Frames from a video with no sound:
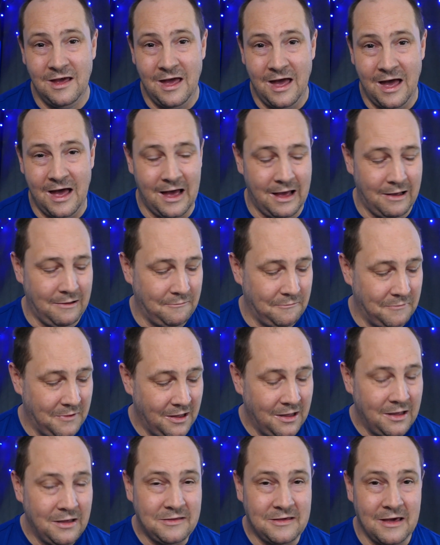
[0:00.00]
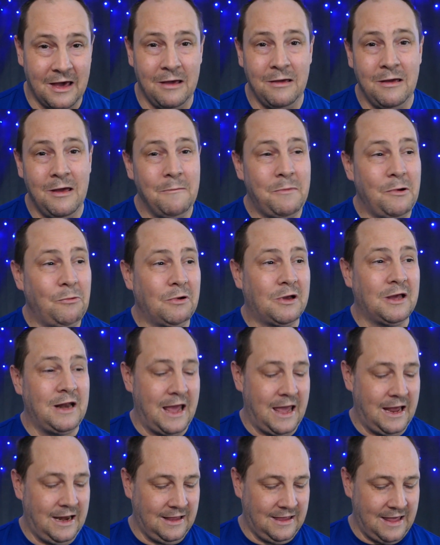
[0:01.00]
um, so but we're going
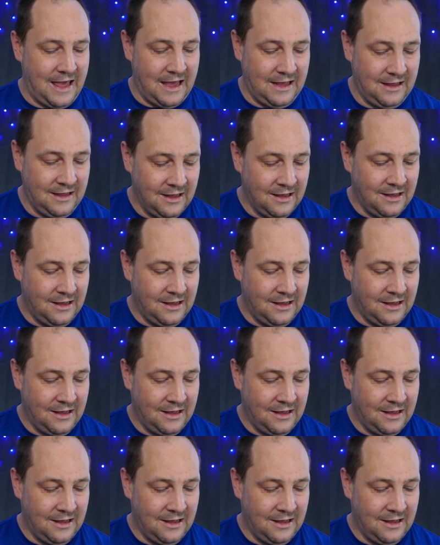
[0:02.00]
to edit that.